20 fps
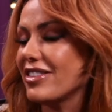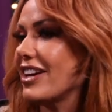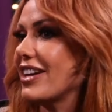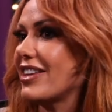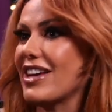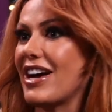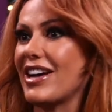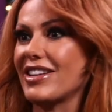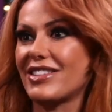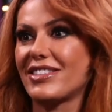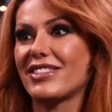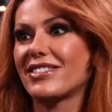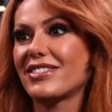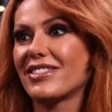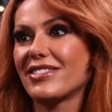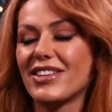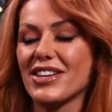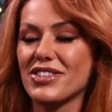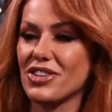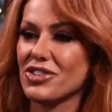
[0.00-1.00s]
Like that's
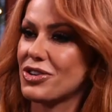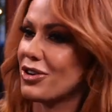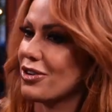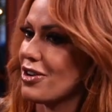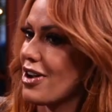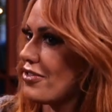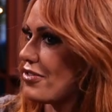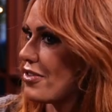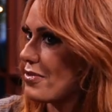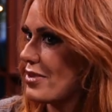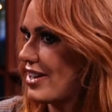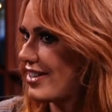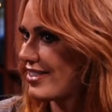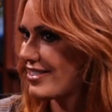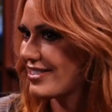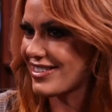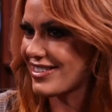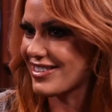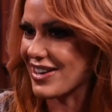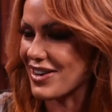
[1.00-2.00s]
such a turn on for me.
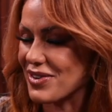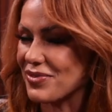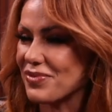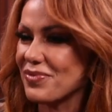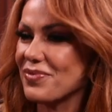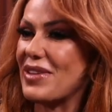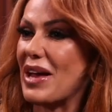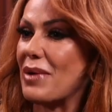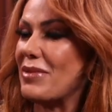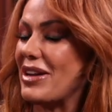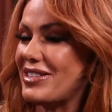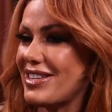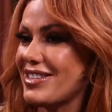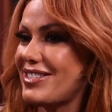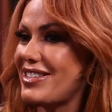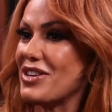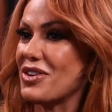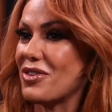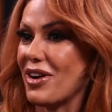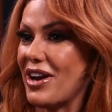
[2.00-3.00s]
So that makes the
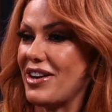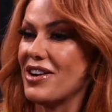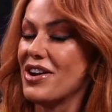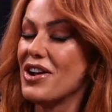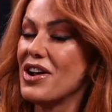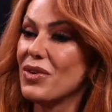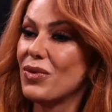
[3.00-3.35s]
scene great.